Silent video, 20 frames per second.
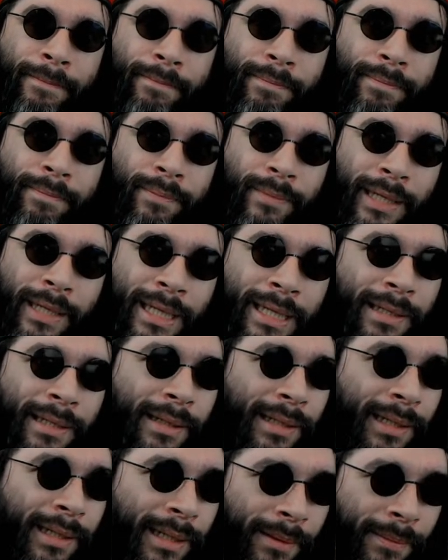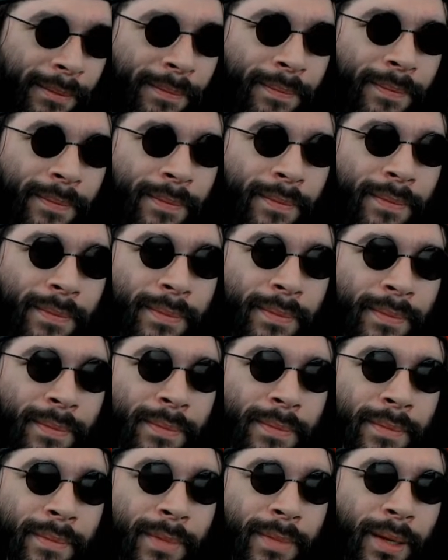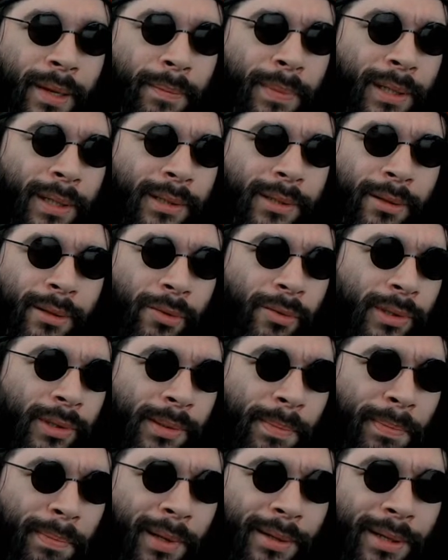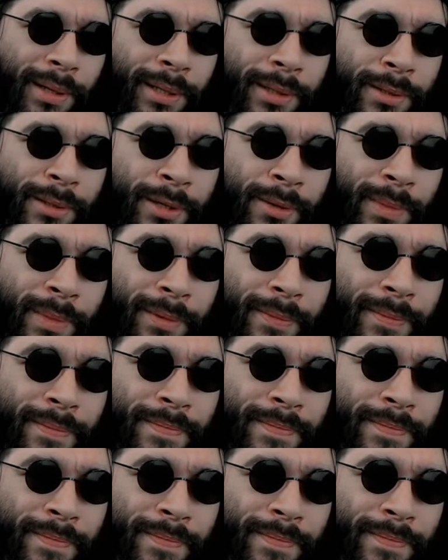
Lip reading: legally, because the law is a blunt instrument.